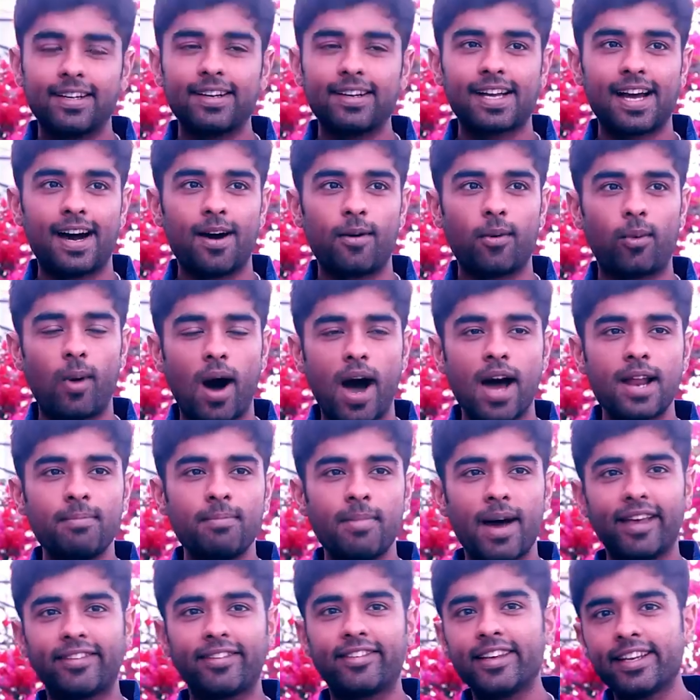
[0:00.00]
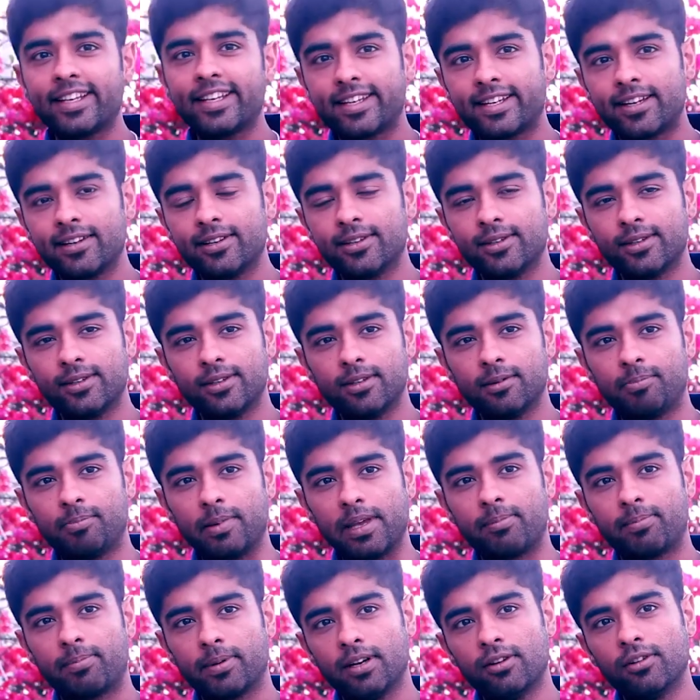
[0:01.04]
So yeah, one message to
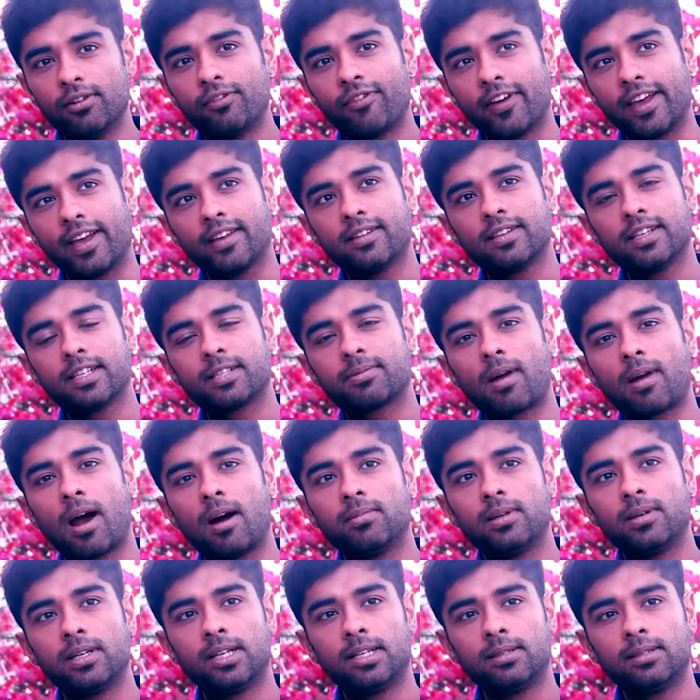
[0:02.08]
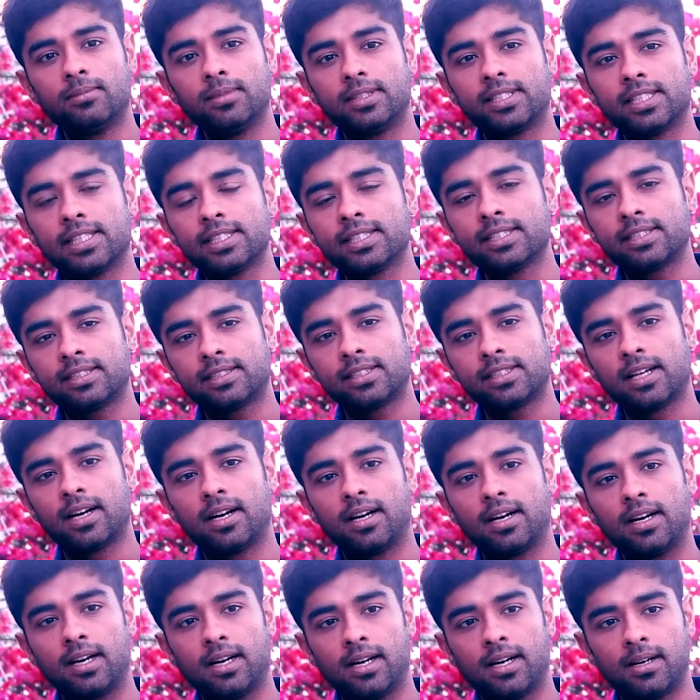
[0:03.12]
people who face this problem, just
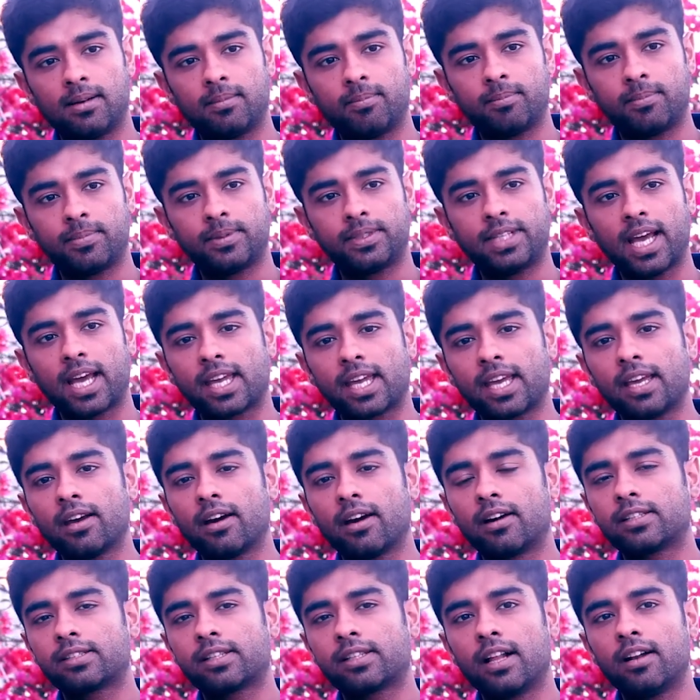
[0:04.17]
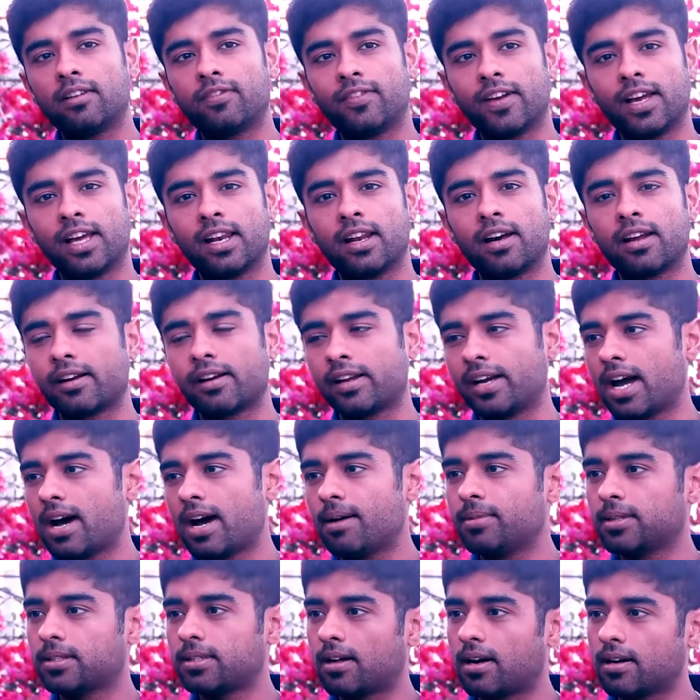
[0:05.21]
checking yourself in a
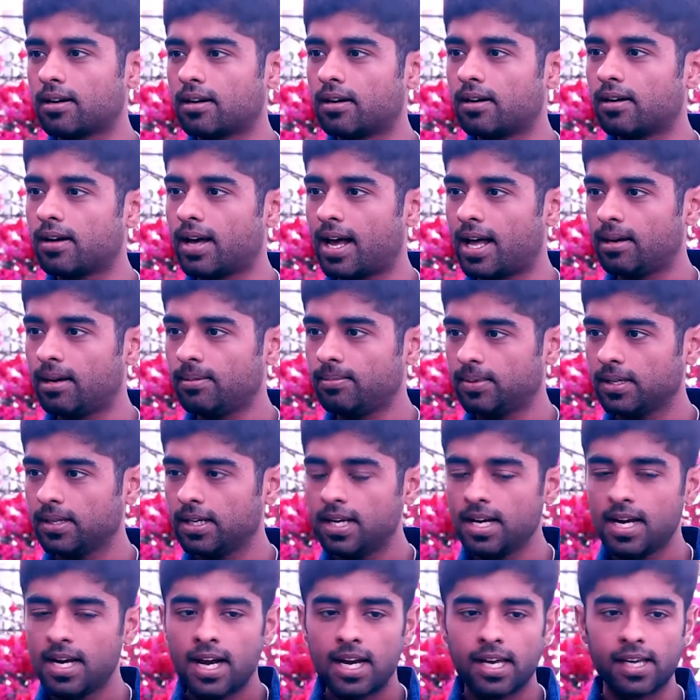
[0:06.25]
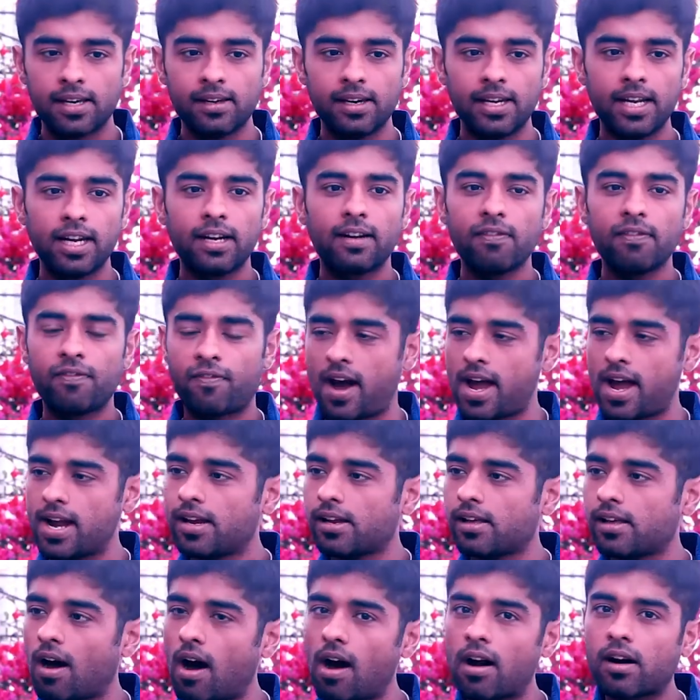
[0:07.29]
rehab is not going to help. You need to
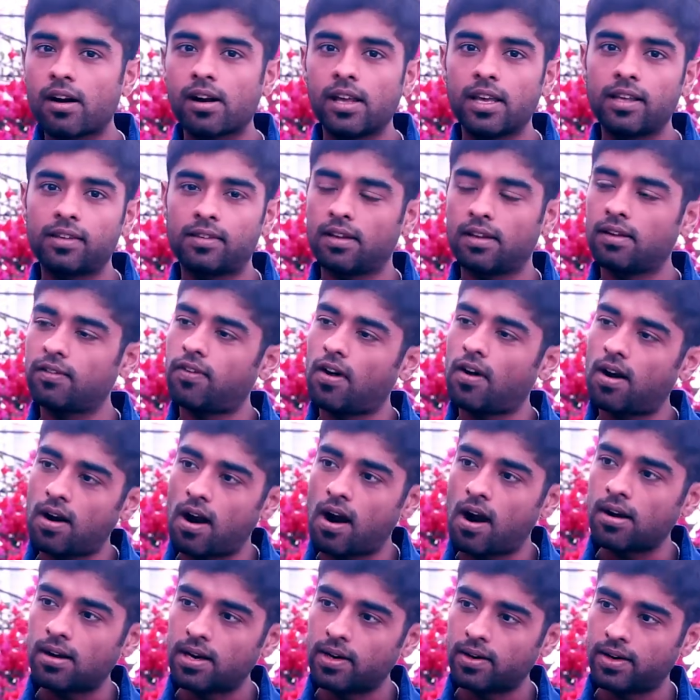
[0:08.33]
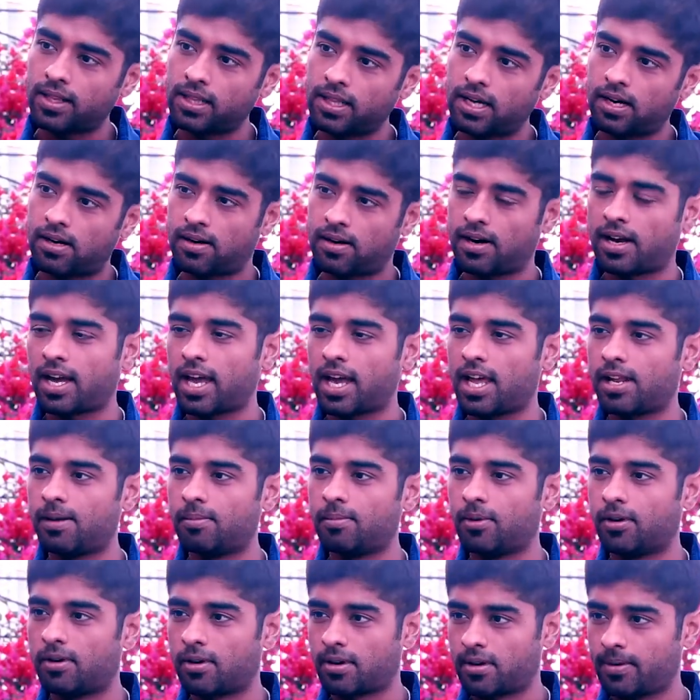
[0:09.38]
find your reason for not doing the drug
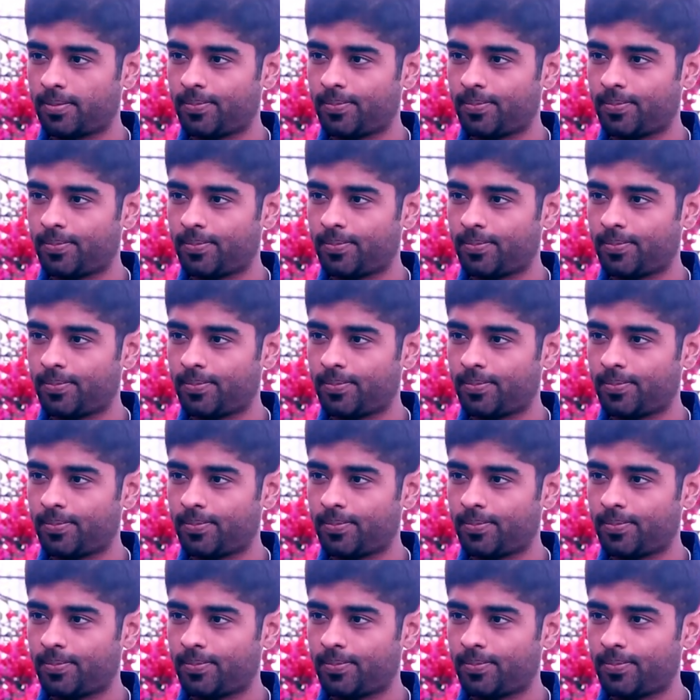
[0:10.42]
anymore.